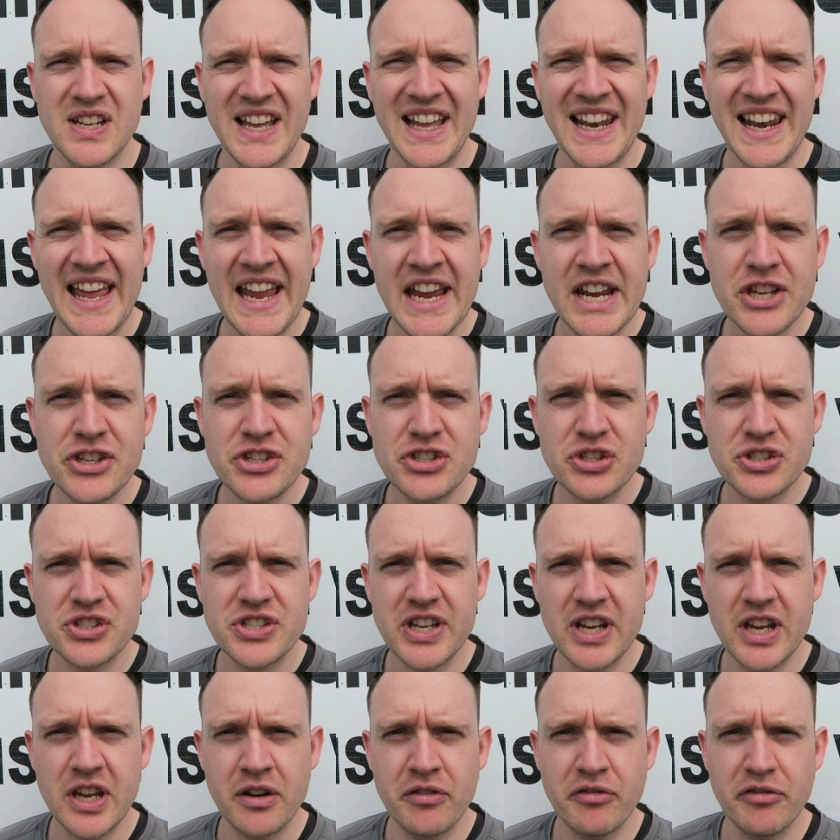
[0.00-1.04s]
Elaine is
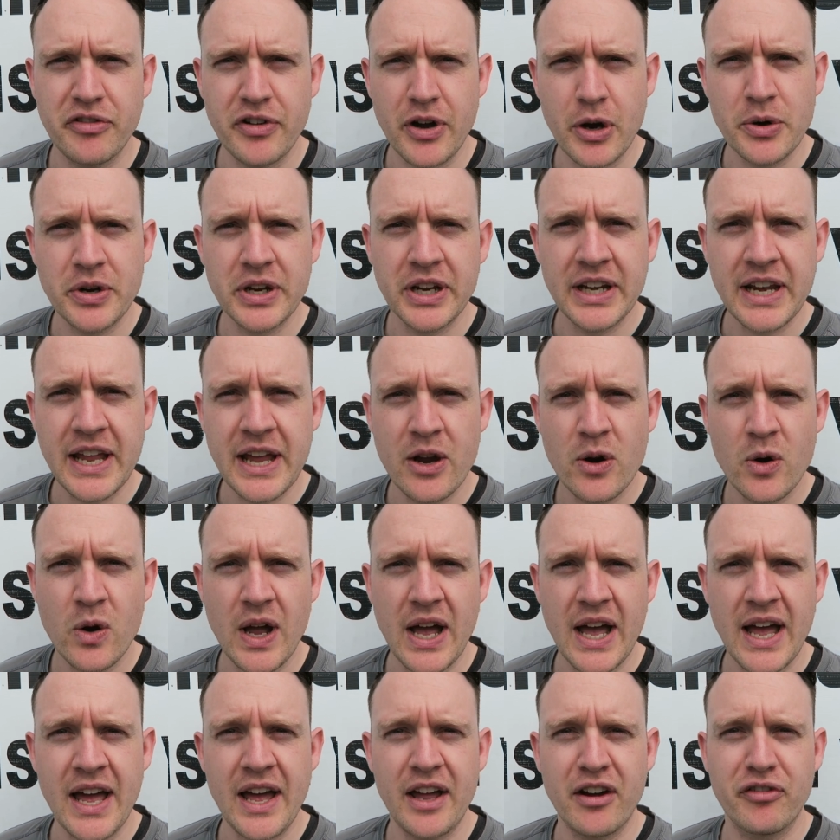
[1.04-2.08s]
just in voting now,
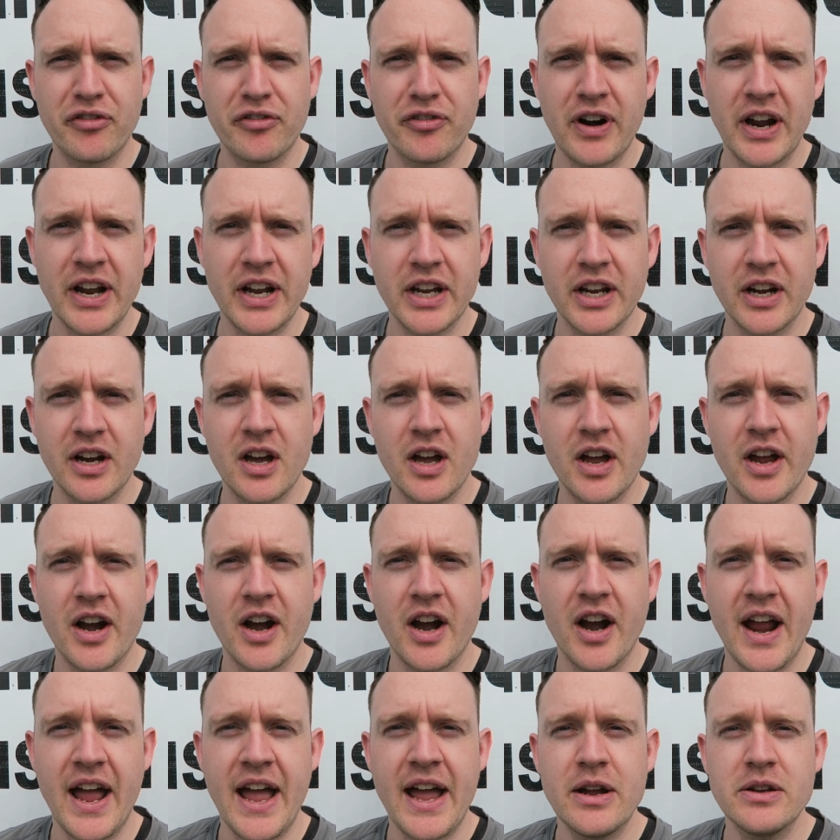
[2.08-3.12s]
and Frank and I
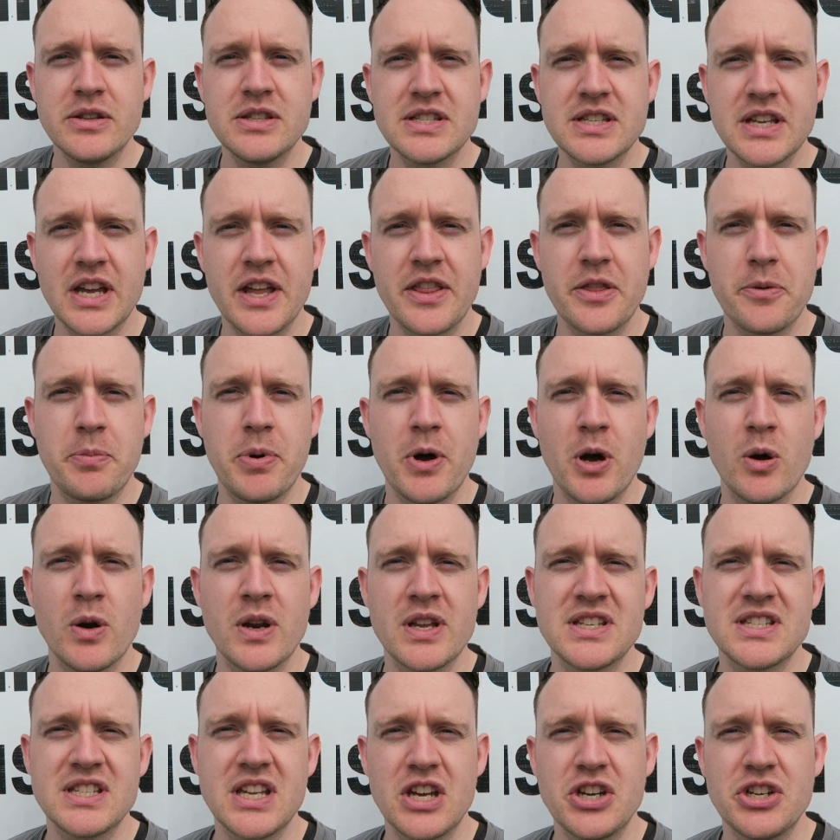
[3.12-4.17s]
are outside the
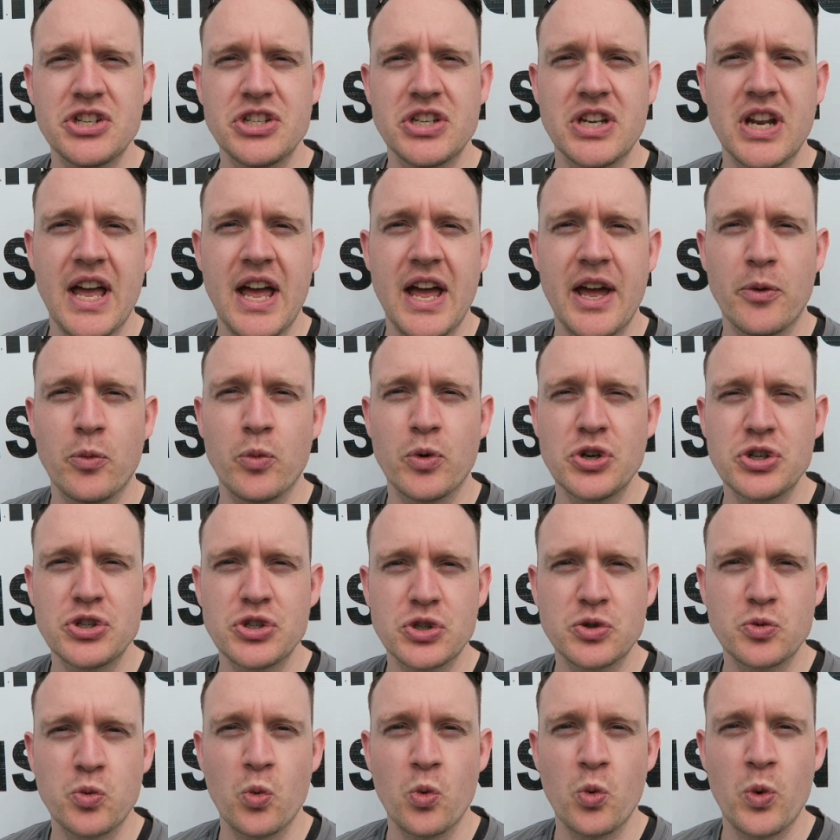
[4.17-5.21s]
polling station and we're
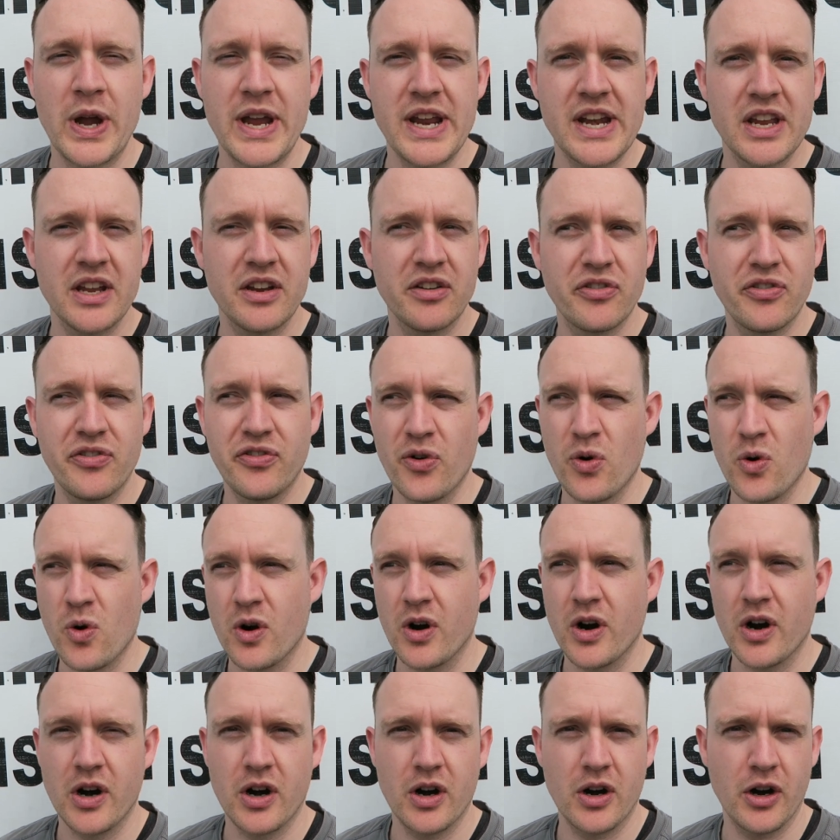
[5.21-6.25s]
just waiting
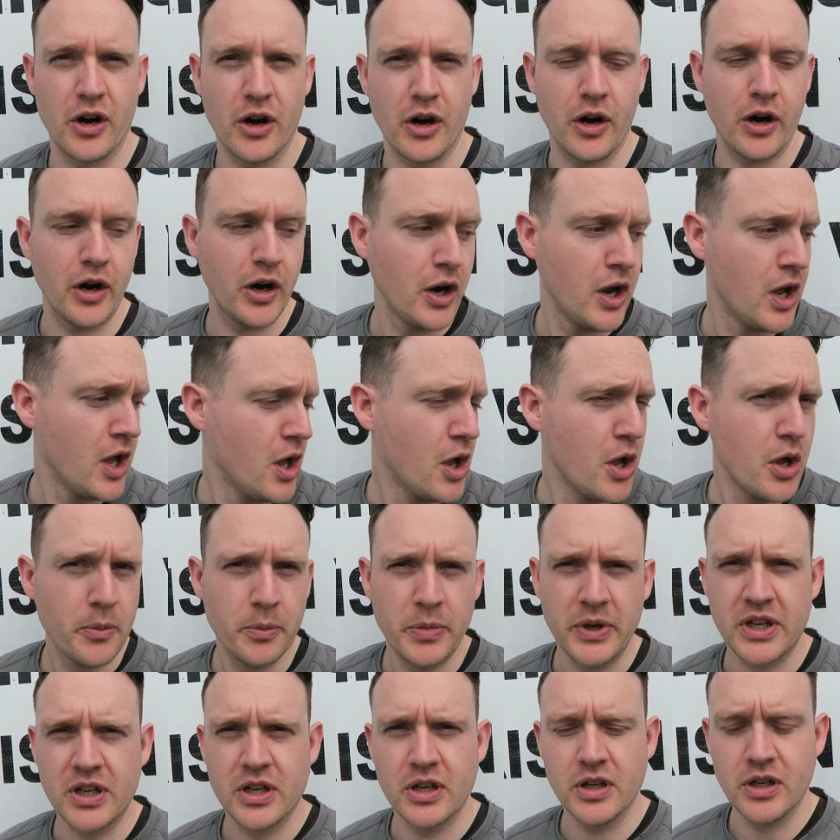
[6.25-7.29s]
for her,
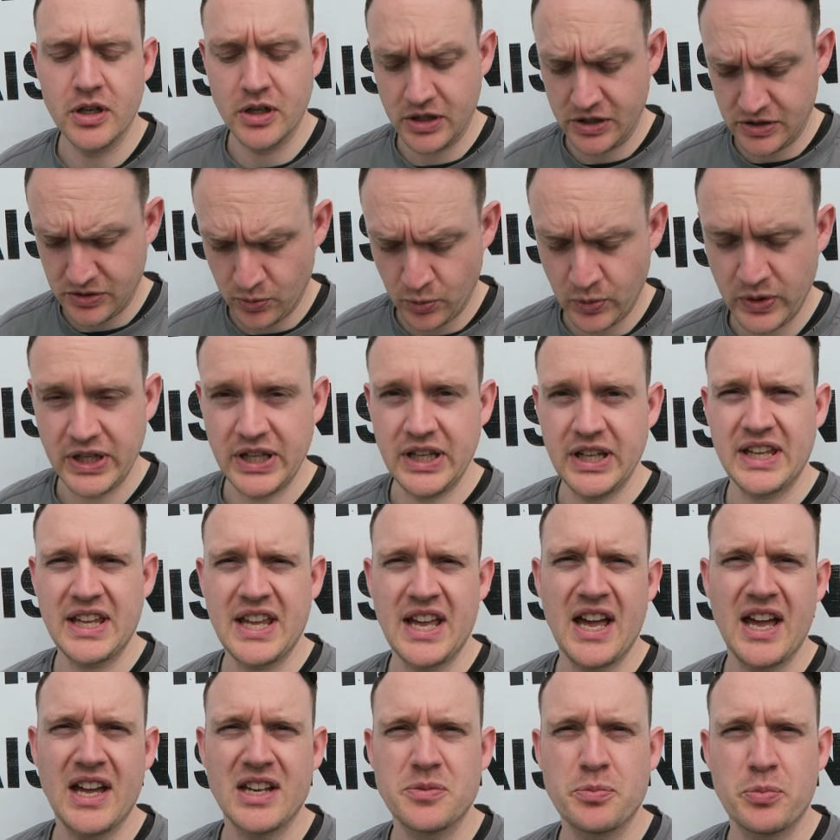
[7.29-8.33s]
because we
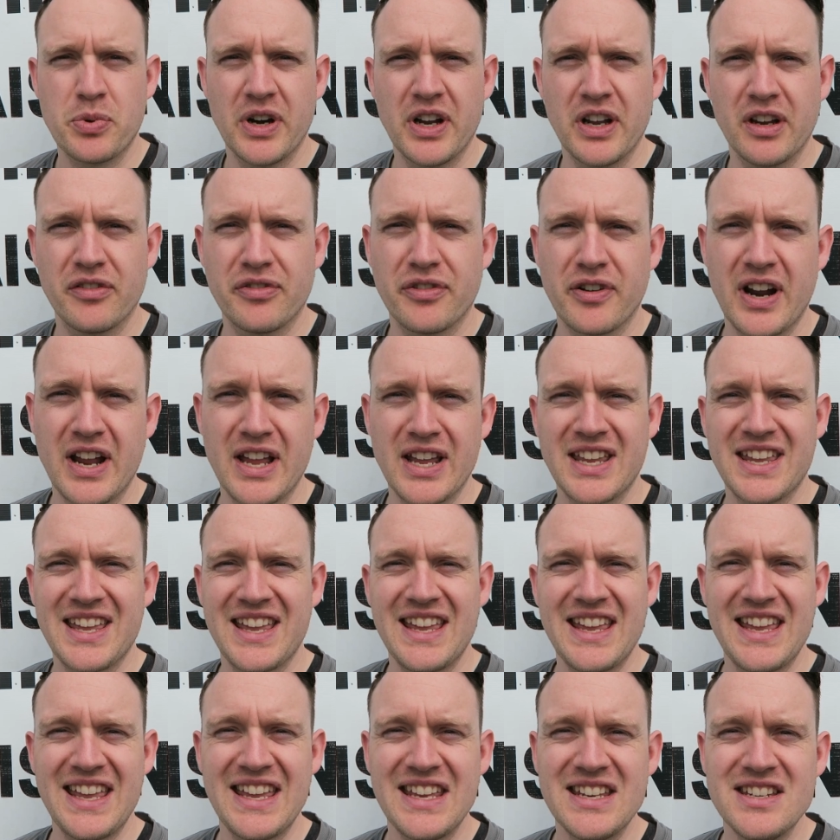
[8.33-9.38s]
can't bring Frank
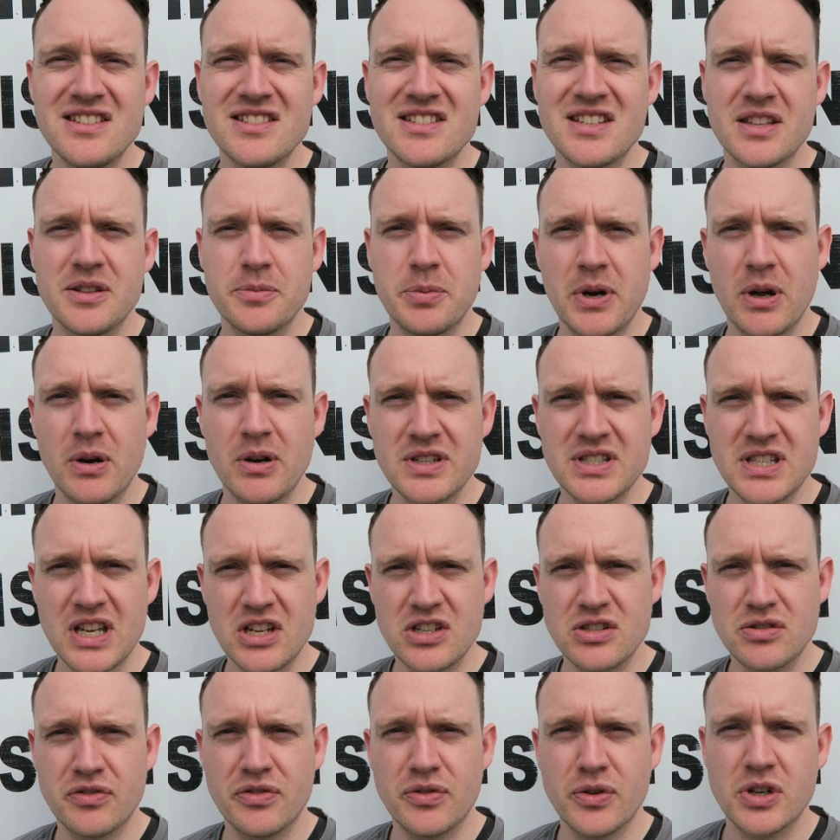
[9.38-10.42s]
into the polling
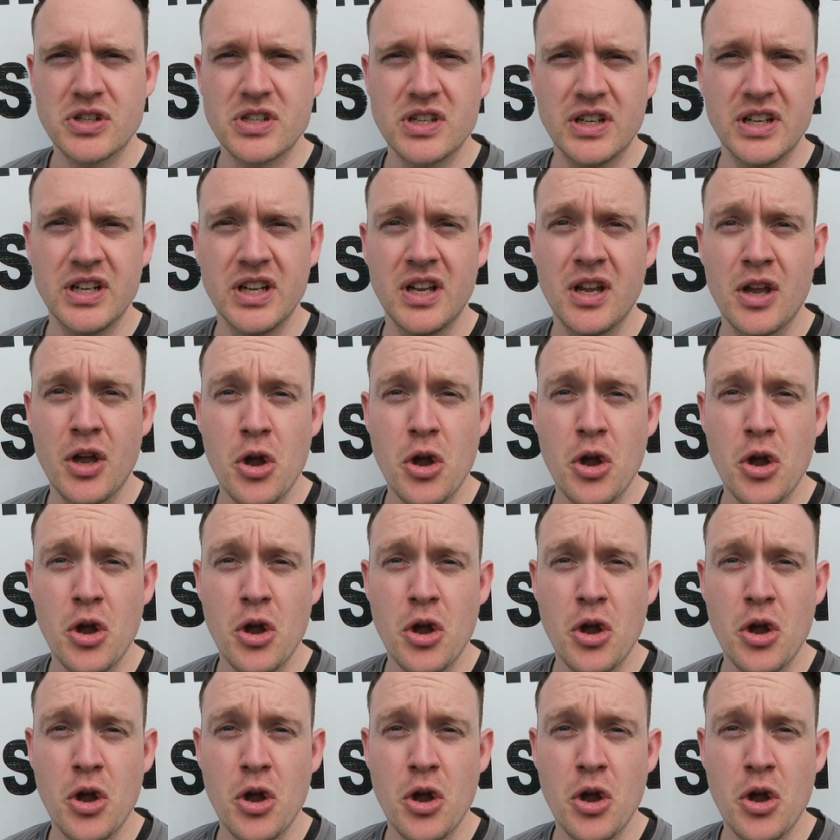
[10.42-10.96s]
station, unfortunately.